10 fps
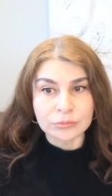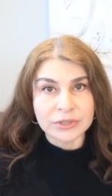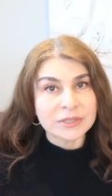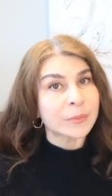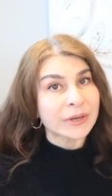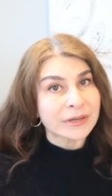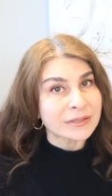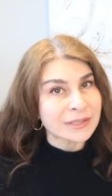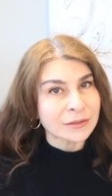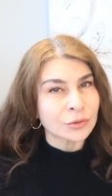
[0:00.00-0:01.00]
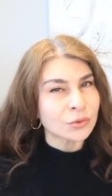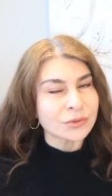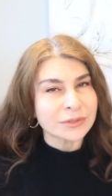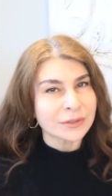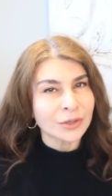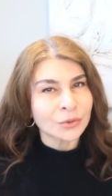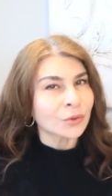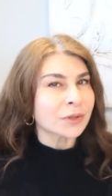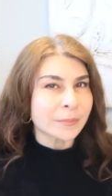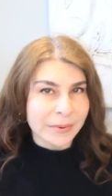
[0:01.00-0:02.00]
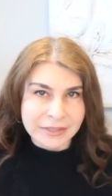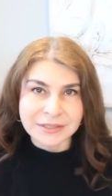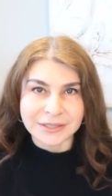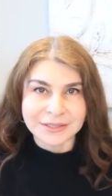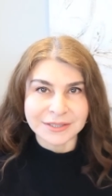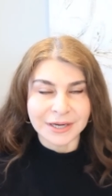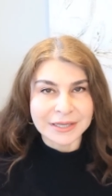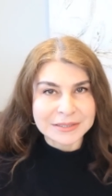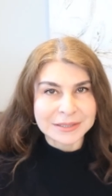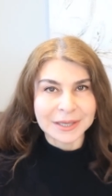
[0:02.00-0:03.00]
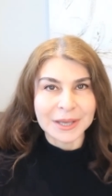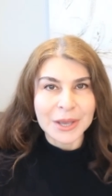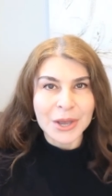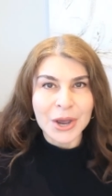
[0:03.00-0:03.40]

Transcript: experiencing those not the bestest, let's say,